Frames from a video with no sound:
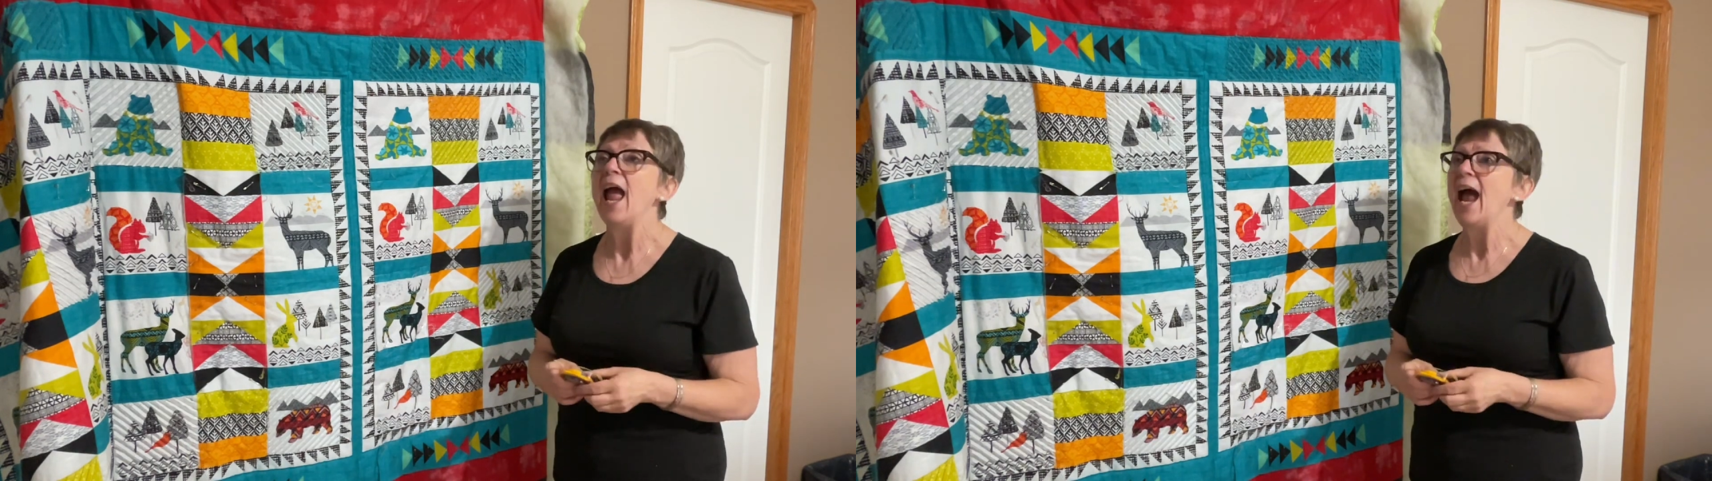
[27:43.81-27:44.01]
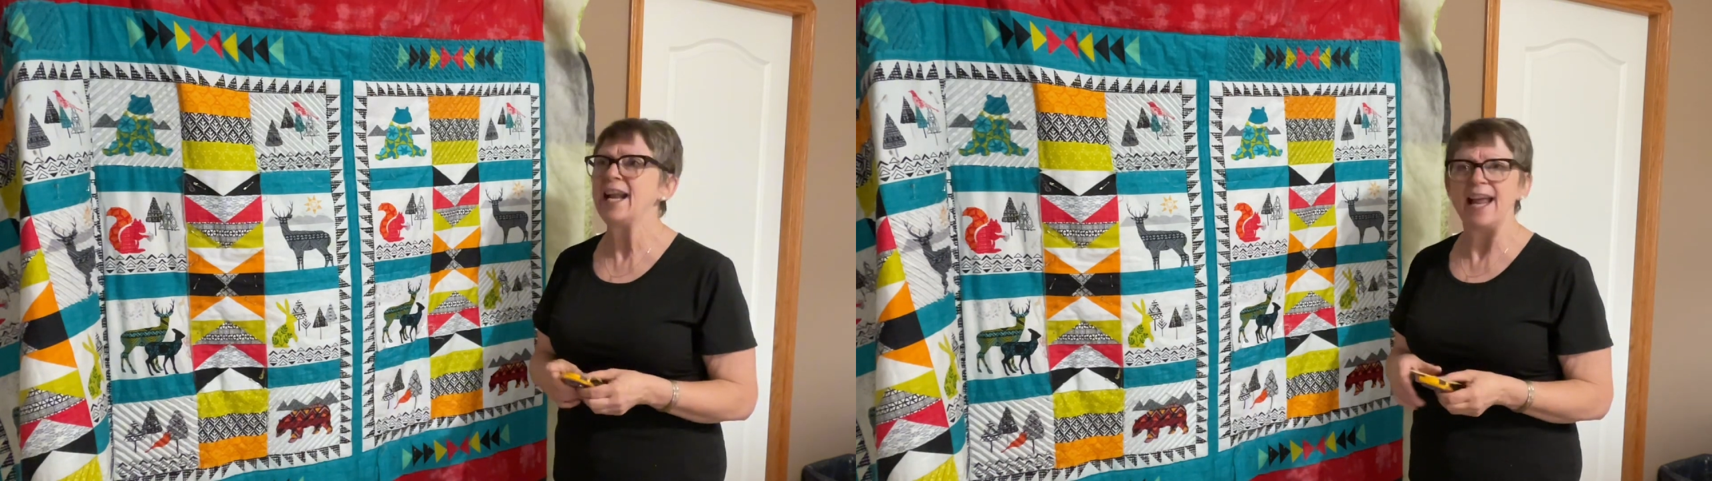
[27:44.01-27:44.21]

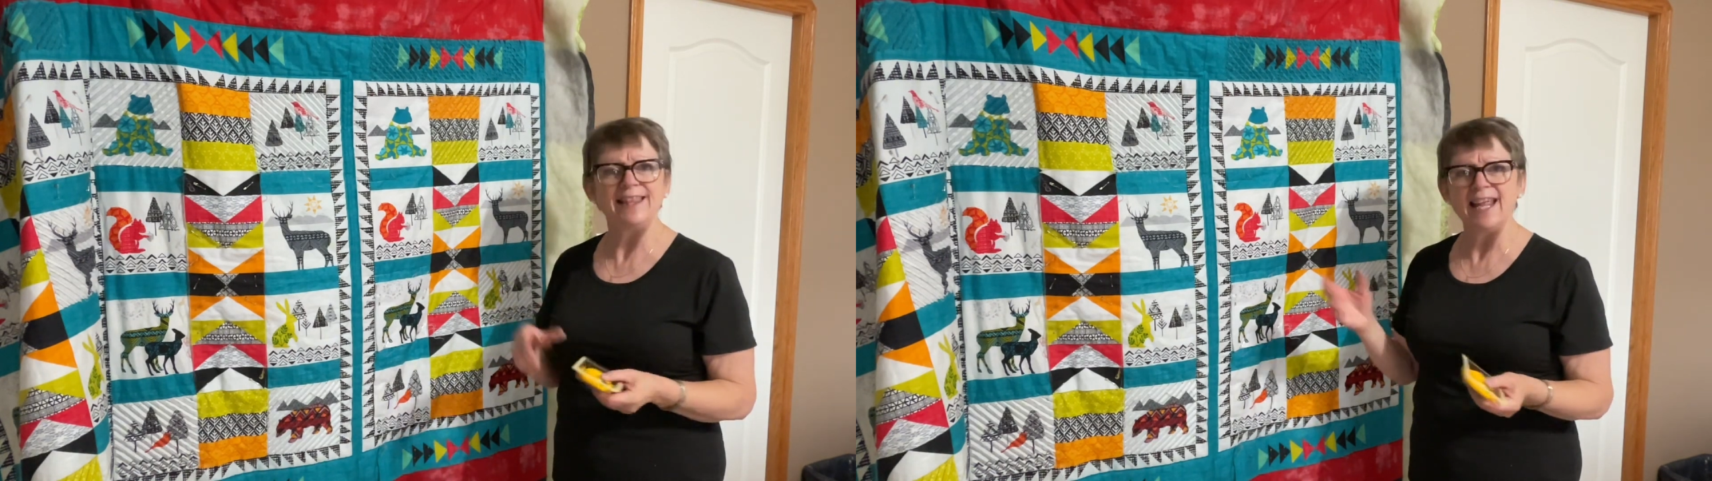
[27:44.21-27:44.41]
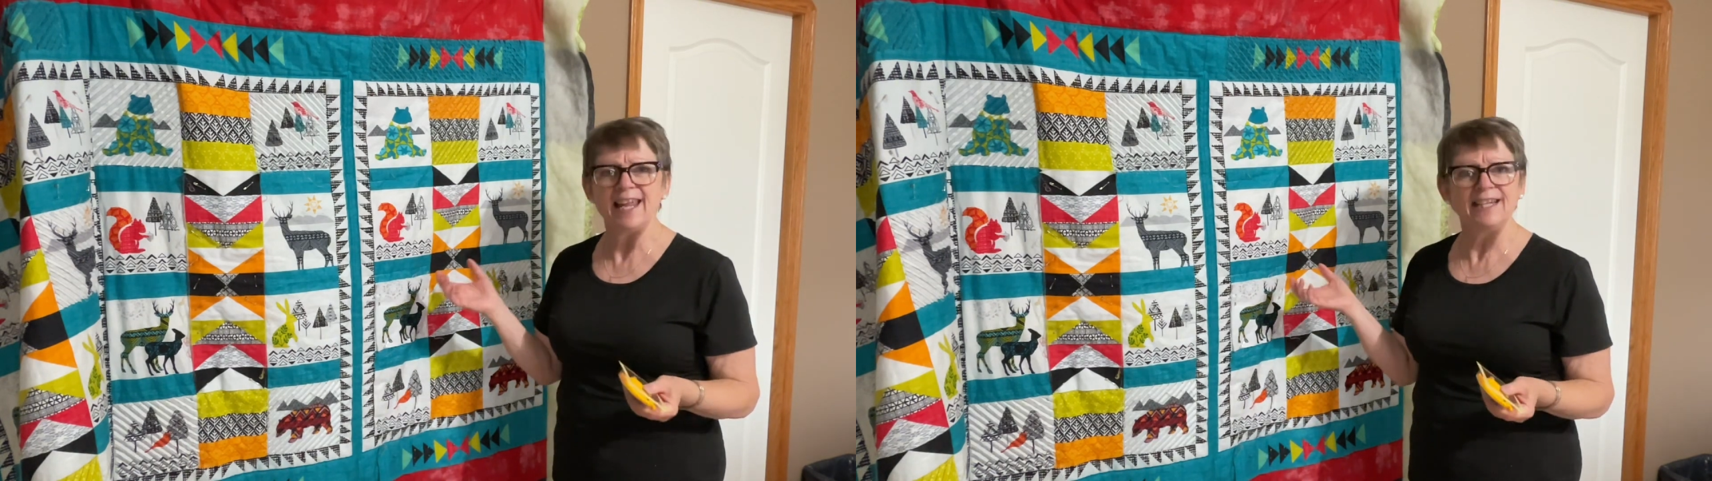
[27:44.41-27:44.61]
And I
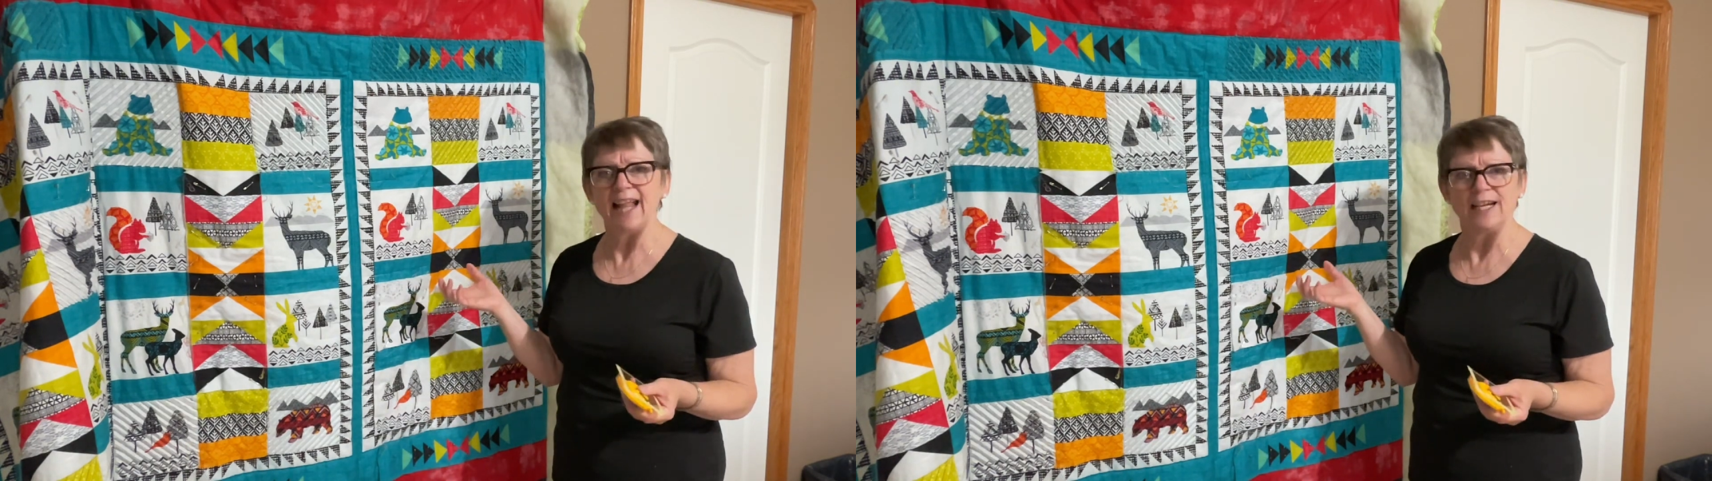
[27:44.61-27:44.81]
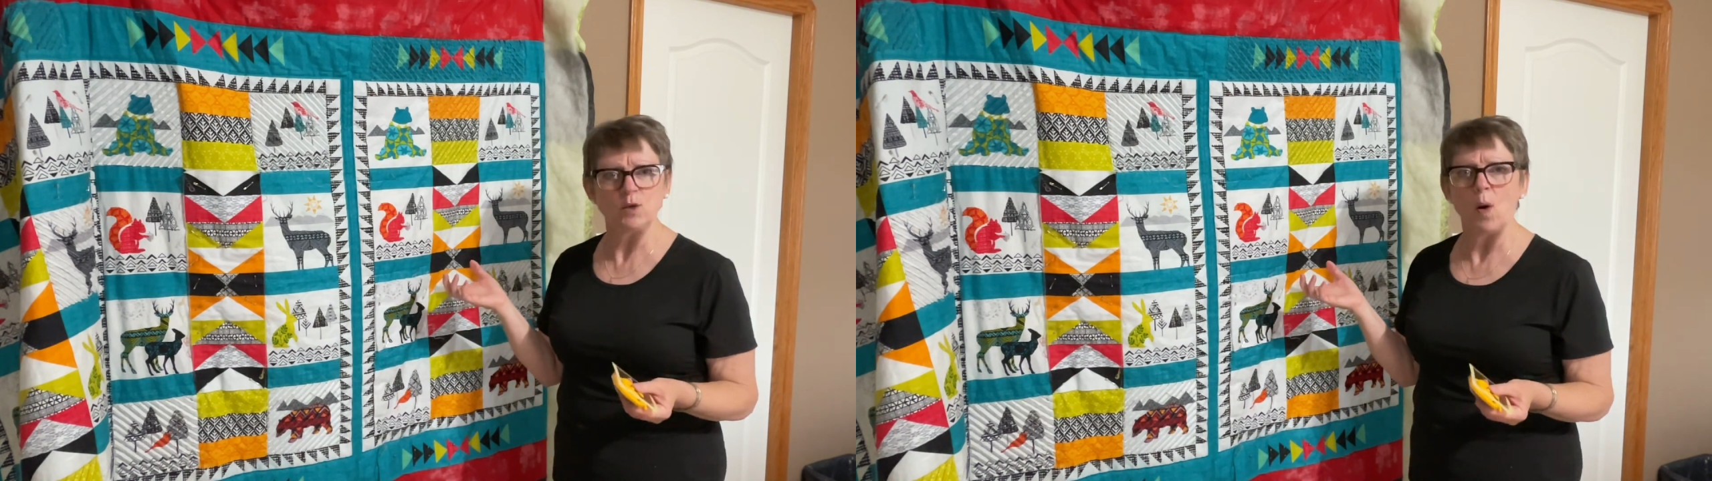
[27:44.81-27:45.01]
think in
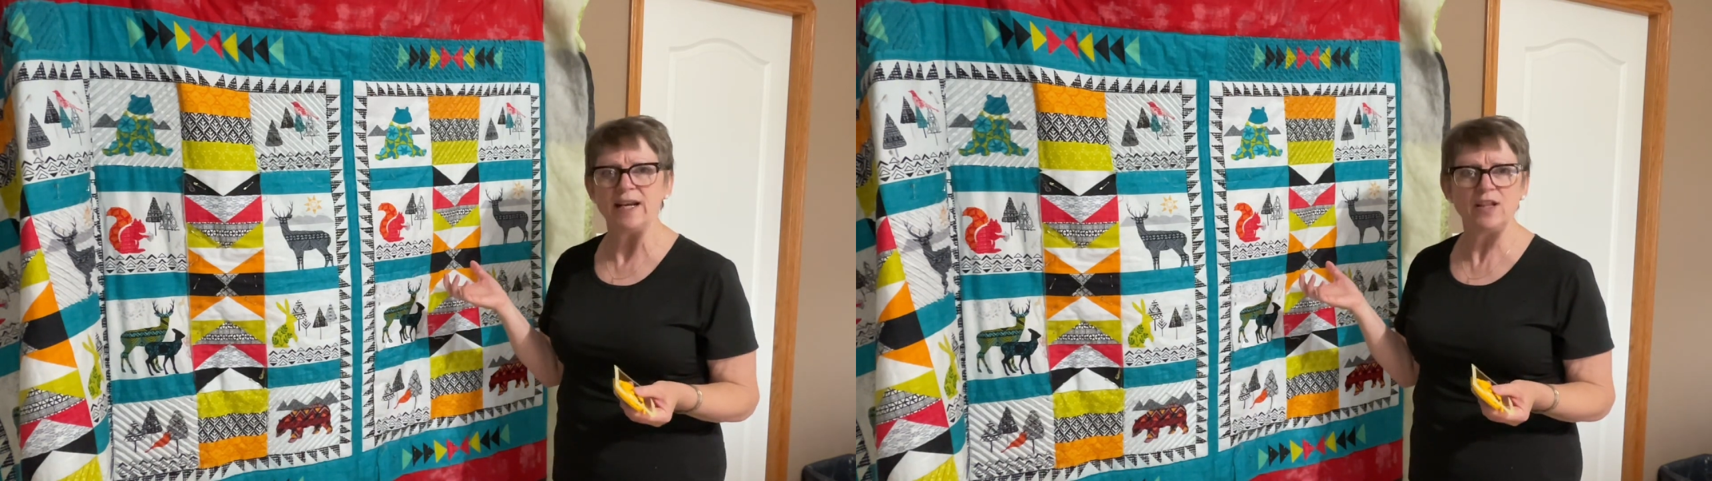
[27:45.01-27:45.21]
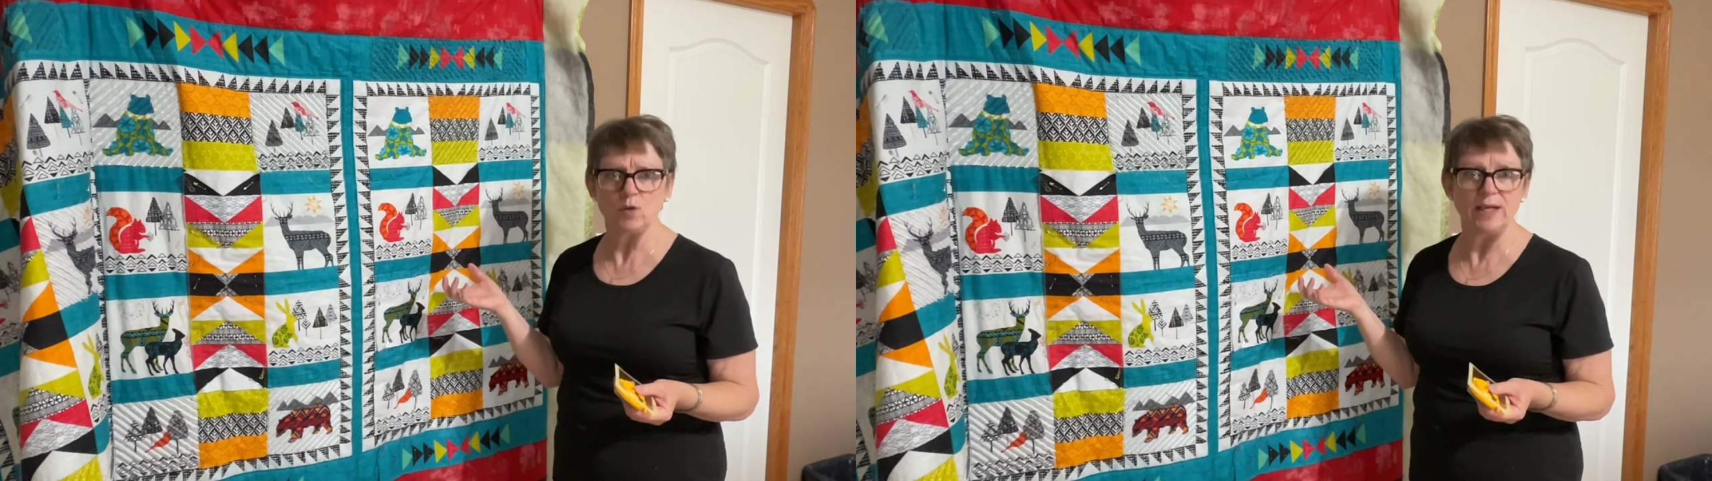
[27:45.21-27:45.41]
like
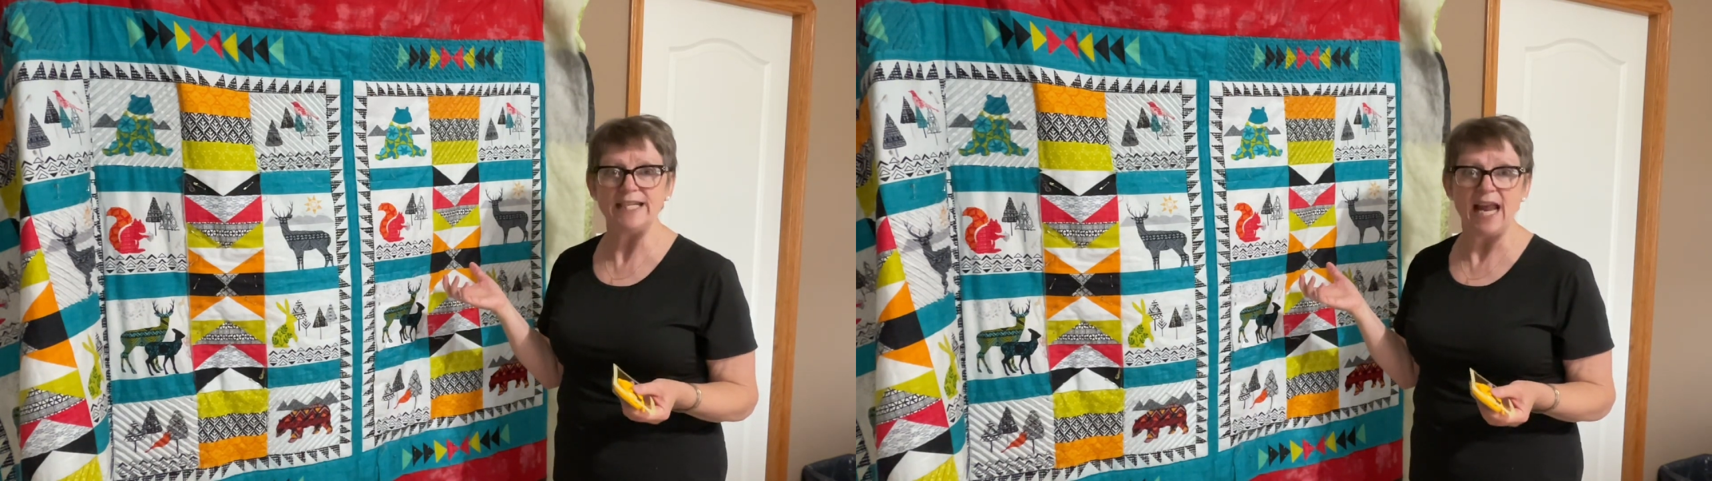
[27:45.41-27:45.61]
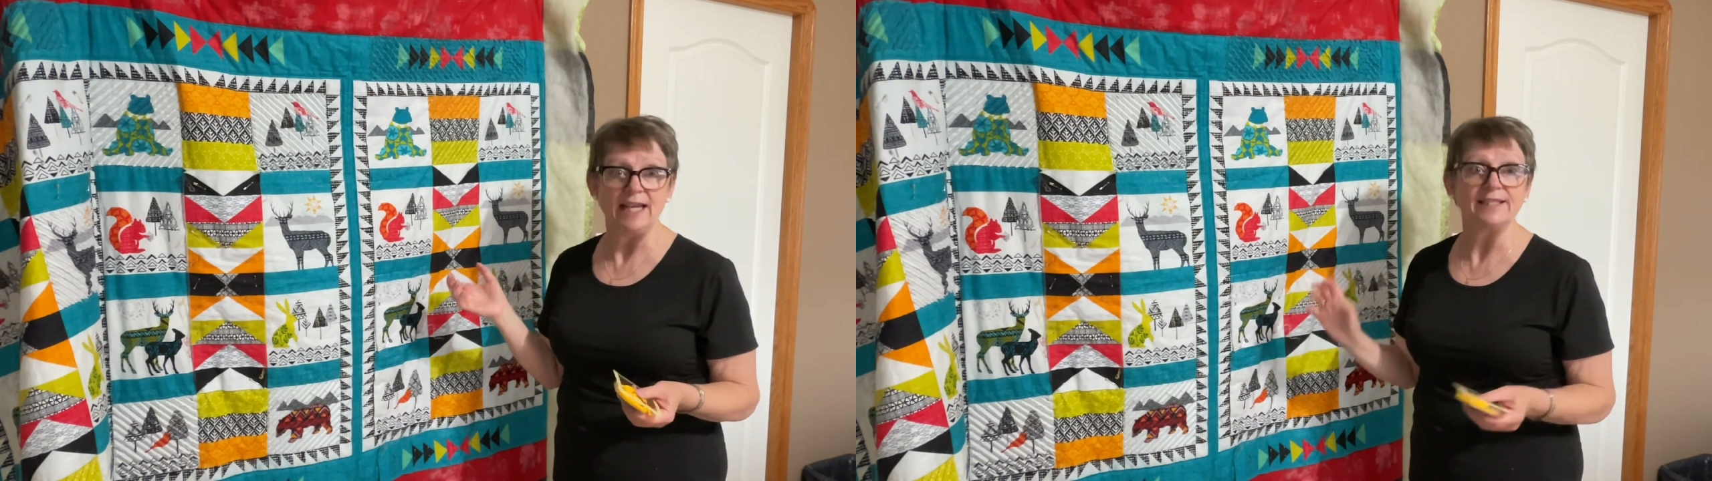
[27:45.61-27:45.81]
23
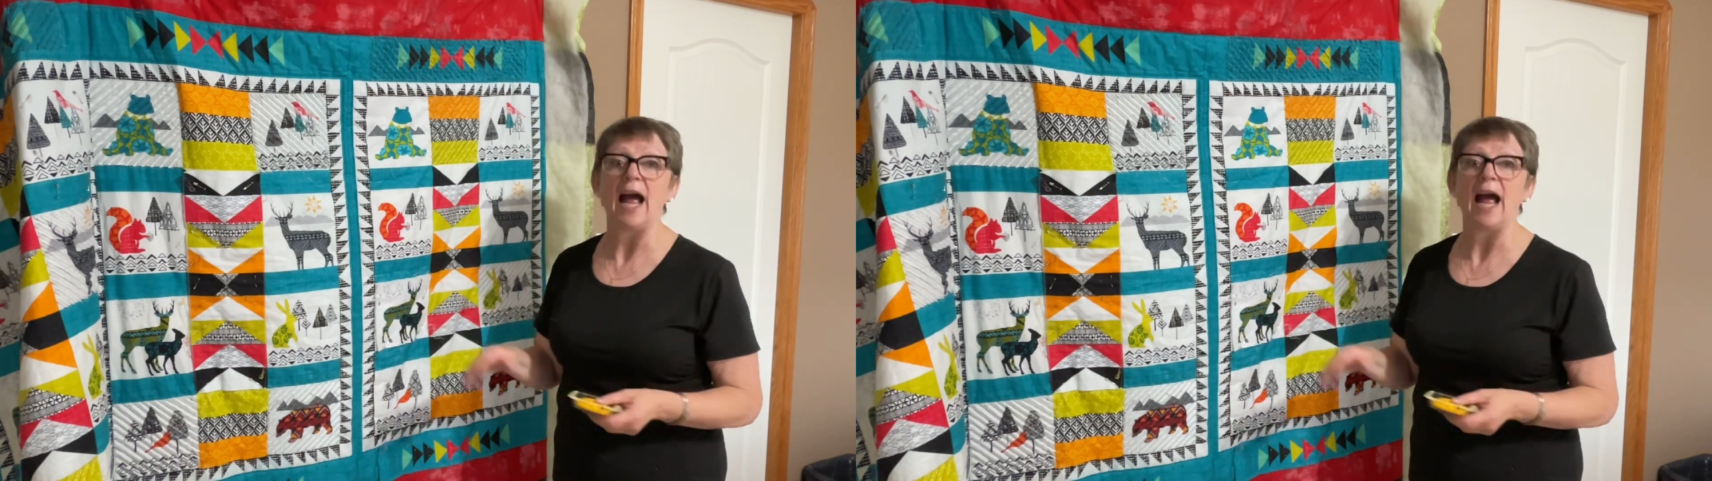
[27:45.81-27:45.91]
days,